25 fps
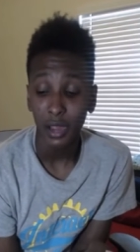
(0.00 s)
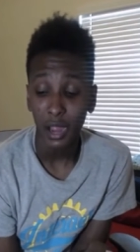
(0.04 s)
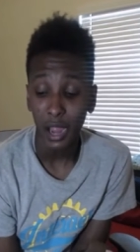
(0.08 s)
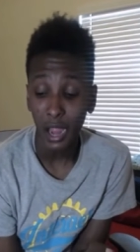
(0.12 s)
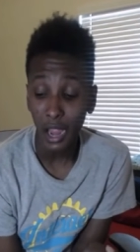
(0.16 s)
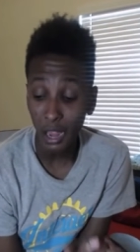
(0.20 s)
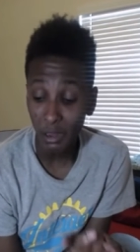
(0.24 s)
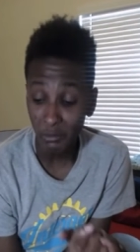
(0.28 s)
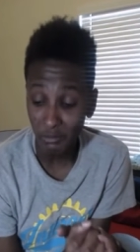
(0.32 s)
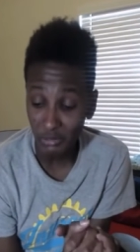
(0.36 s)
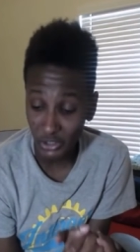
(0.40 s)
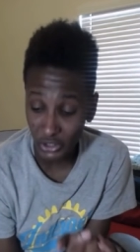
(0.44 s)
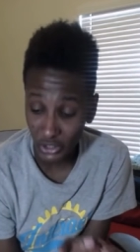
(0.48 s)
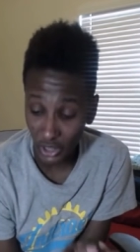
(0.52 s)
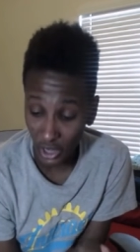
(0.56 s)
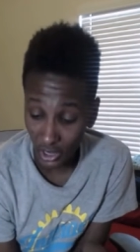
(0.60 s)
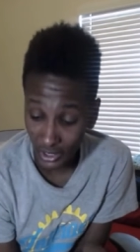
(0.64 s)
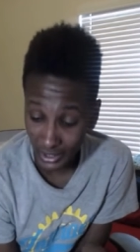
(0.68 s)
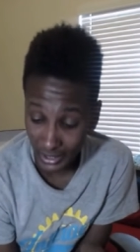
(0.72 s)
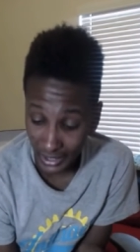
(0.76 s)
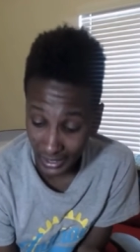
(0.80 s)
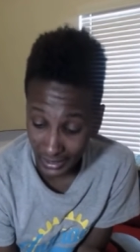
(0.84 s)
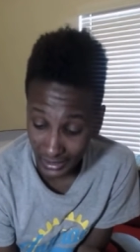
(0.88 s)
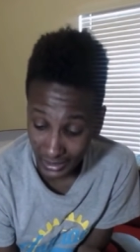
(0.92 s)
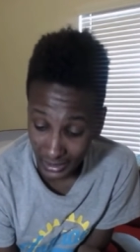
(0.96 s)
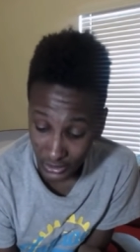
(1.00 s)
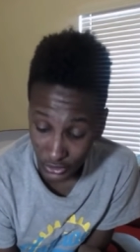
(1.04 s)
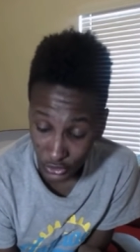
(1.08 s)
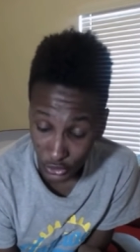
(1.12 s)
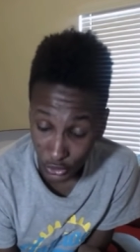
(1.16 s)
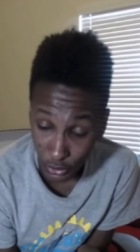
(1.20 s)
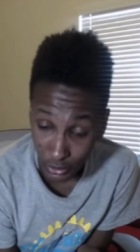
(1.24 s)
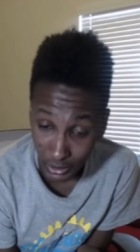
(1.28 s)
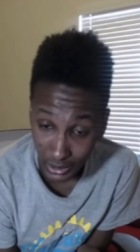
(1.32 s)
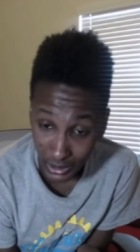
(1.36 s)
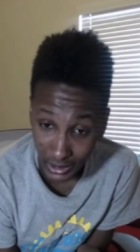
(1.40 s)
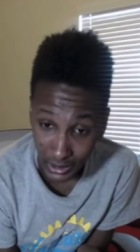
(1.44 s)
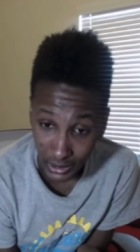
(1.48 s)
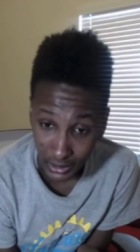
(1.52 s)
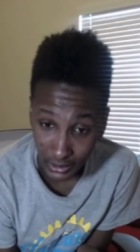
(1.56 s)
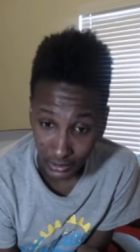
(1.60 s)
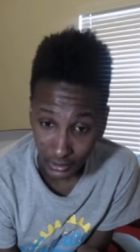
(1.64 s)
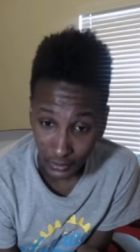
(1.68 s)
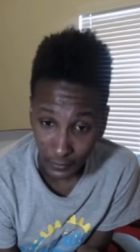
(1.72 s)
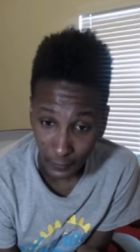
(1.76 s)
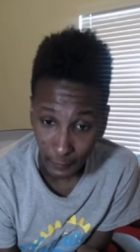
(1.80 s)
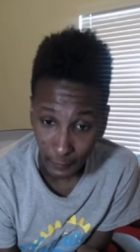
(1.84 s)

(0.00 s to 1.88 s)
I'm sorry I didn't tune in.